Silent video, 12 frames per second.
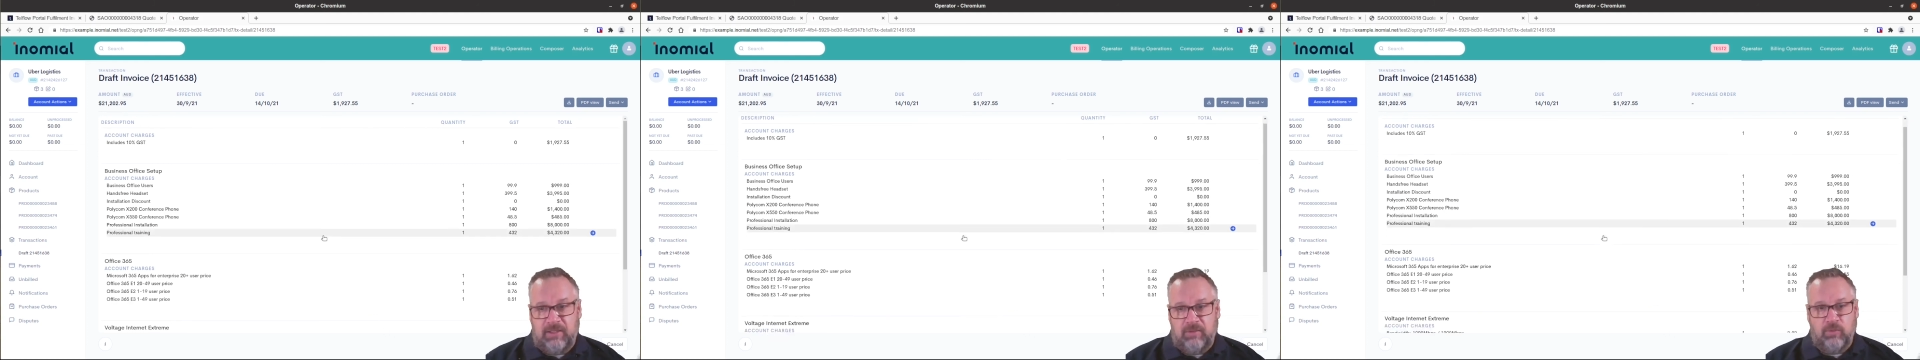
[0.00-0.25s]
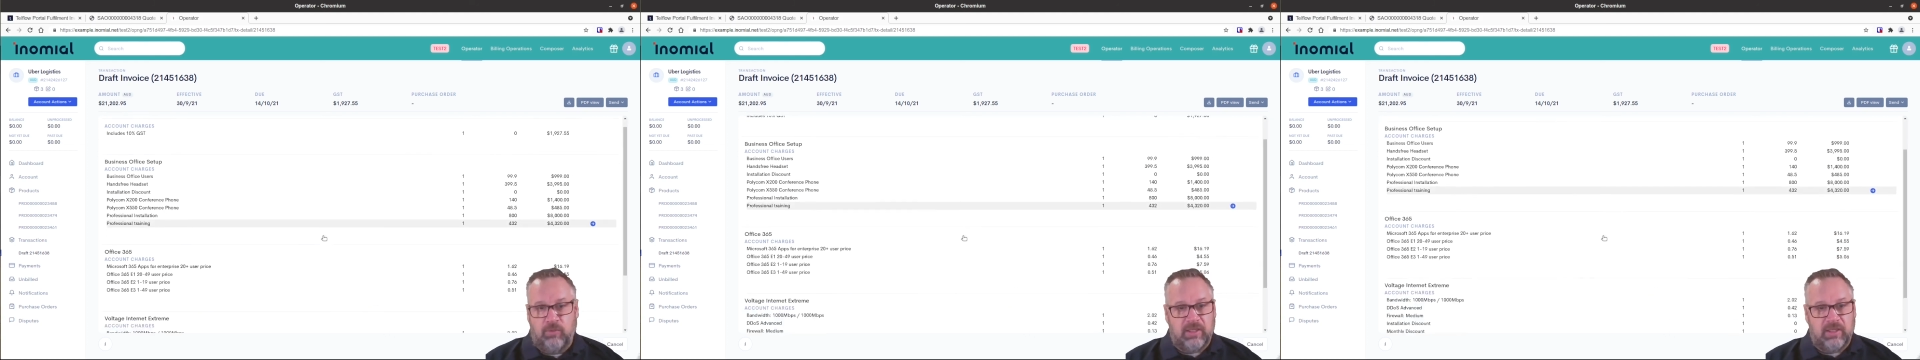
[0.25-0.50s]
you
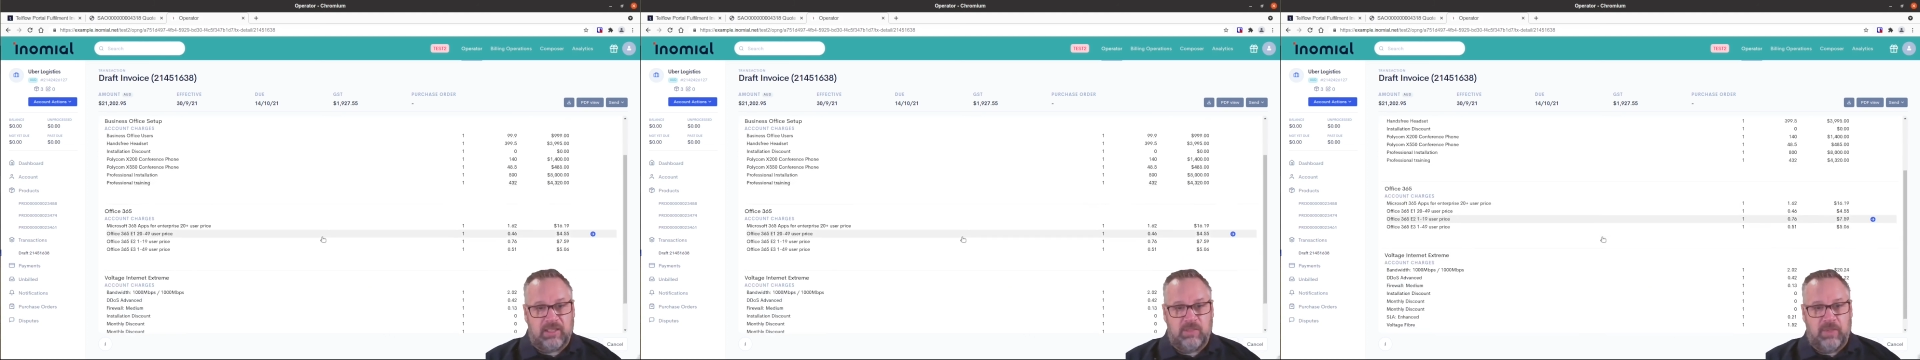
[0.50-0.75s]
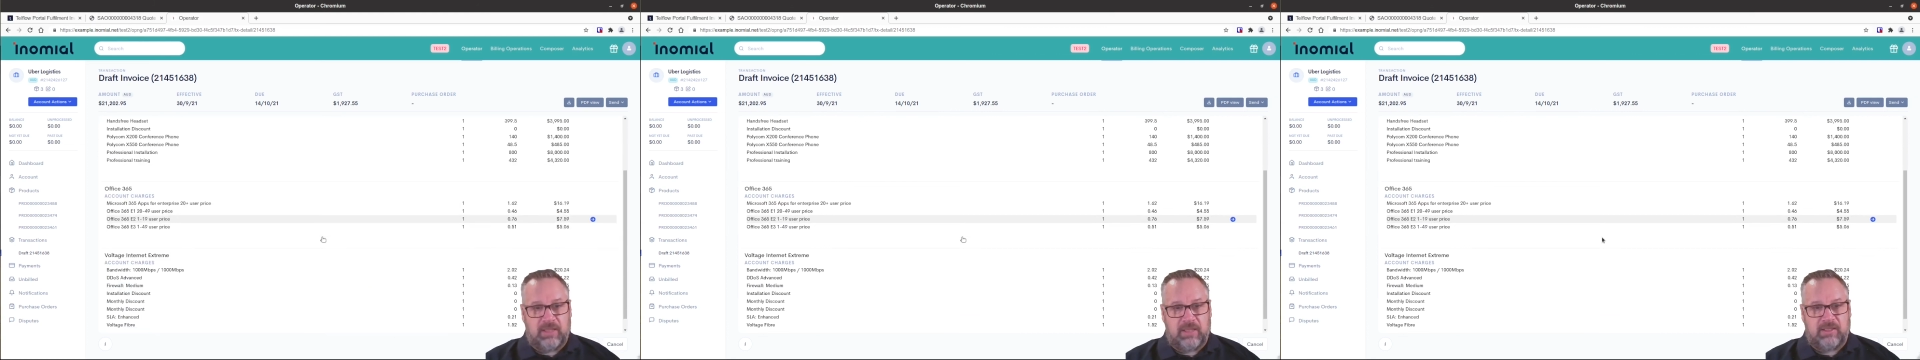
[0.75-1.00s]
wouldn't
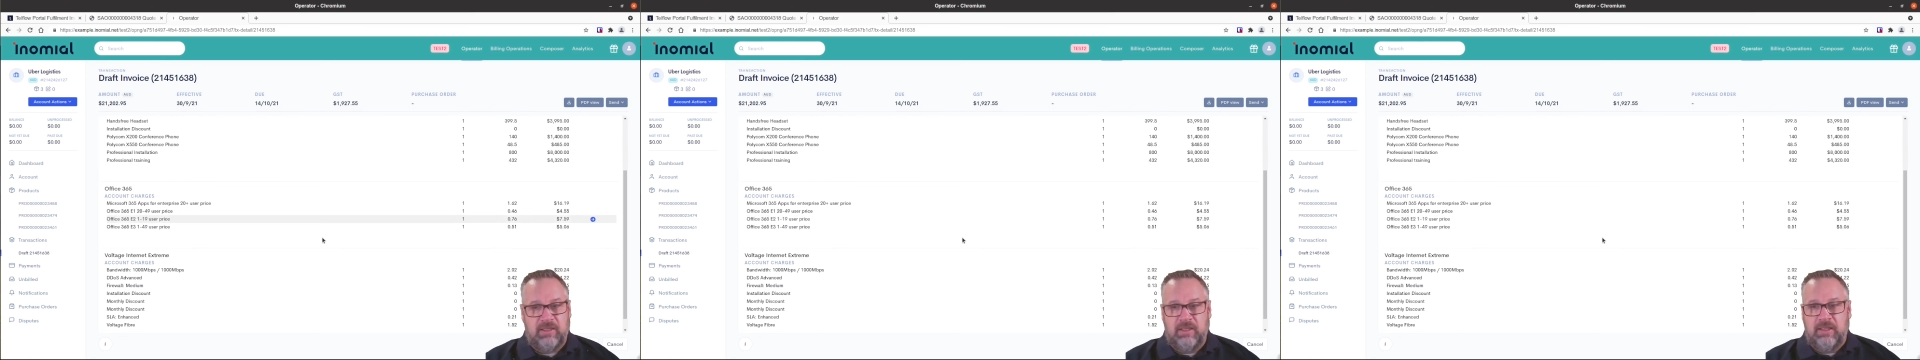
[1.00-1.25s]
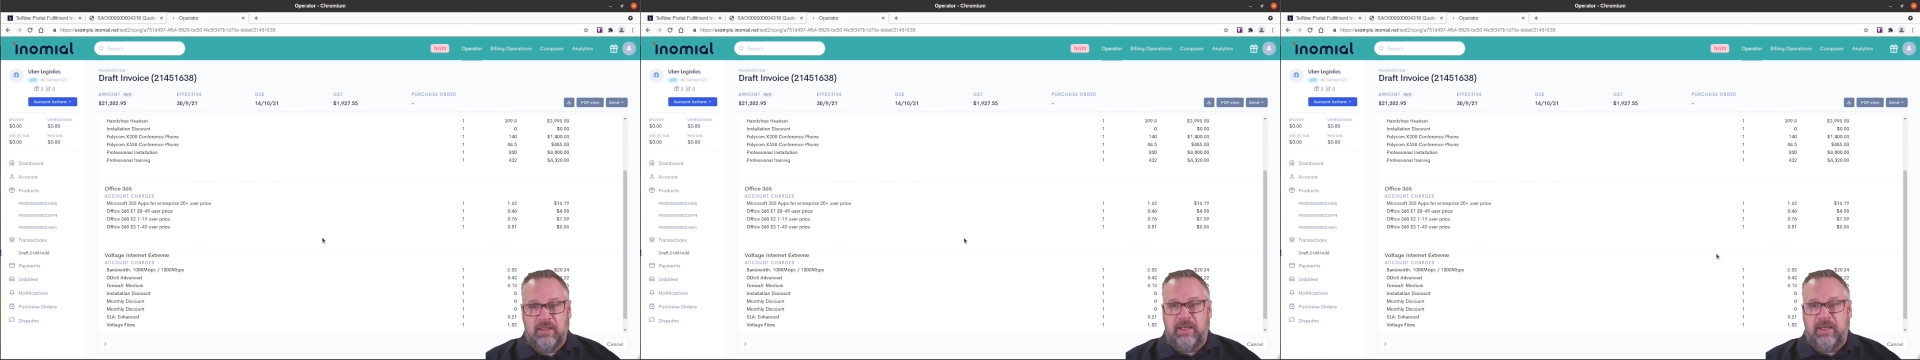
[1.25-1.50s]
expect
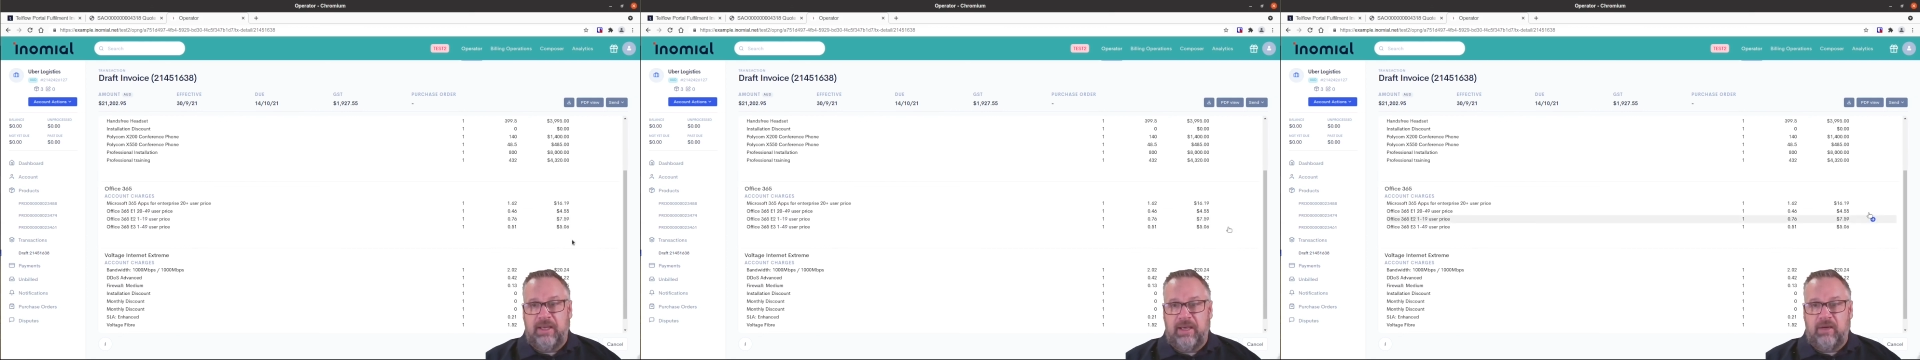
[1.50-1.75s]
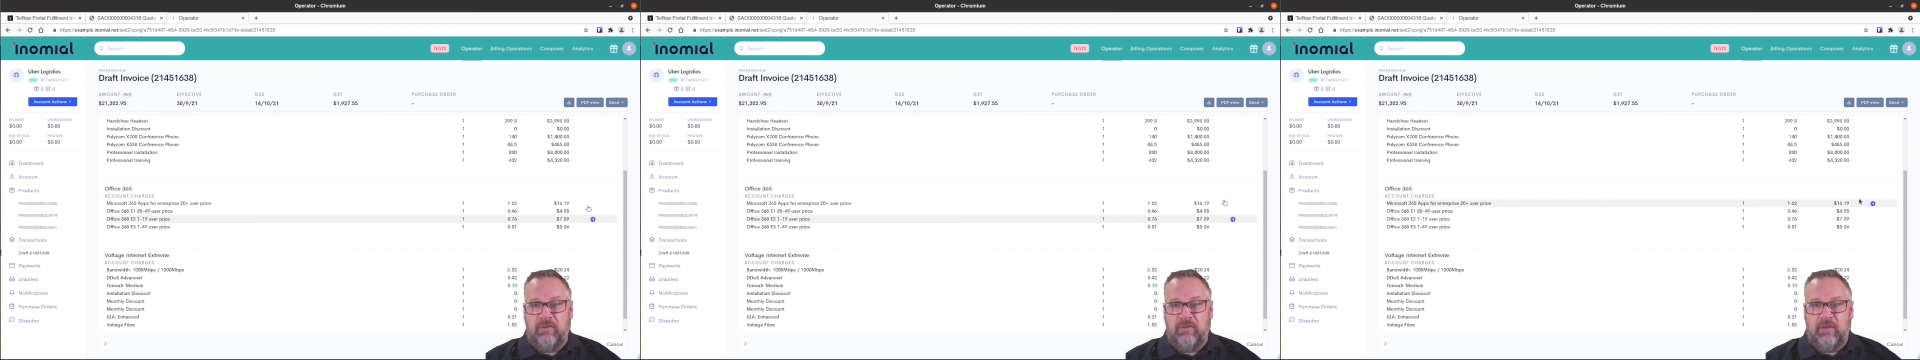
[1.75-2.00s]

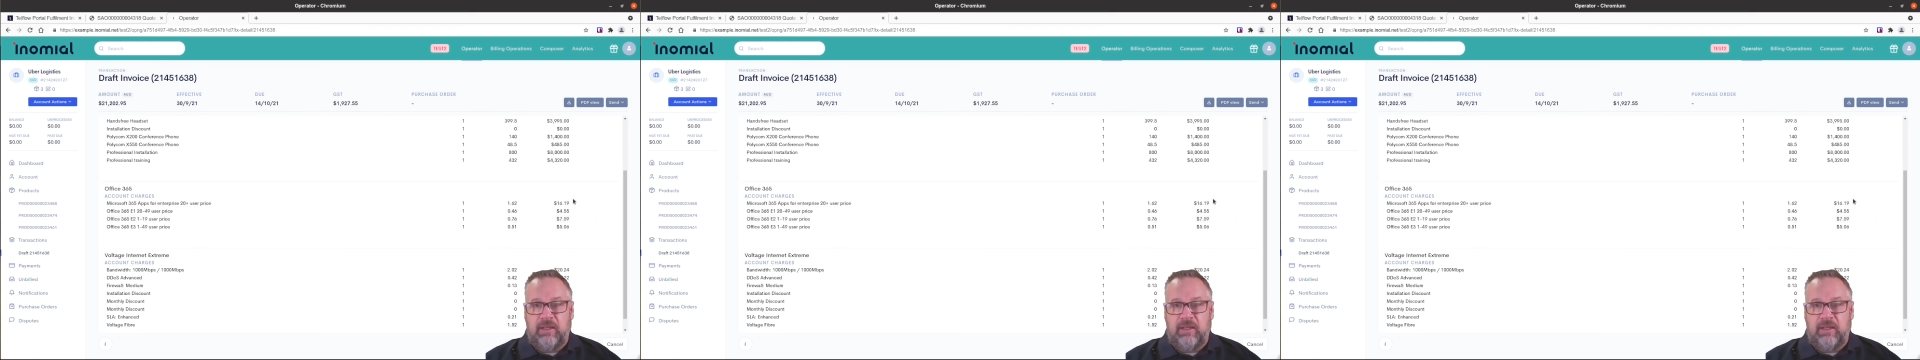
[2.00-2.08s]
our